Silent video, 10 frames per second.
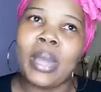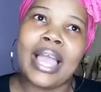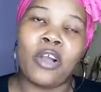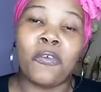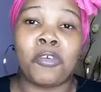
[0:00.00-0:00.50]
Where
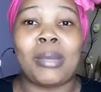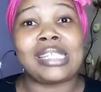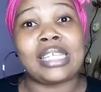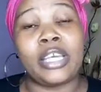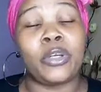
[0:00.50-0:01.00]
I come from
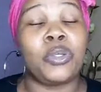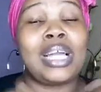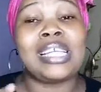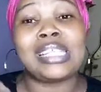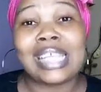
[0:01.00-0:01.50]
as a girl, you
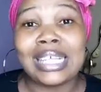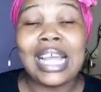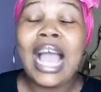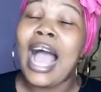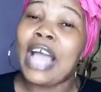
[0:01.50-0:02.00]
can
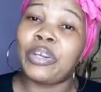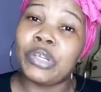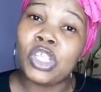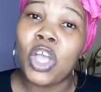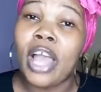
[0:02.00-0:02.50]
stand and
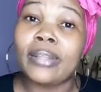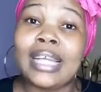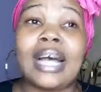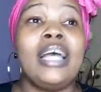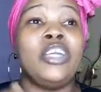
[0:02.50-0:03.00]
greet your
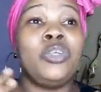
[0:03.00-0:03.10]
elder.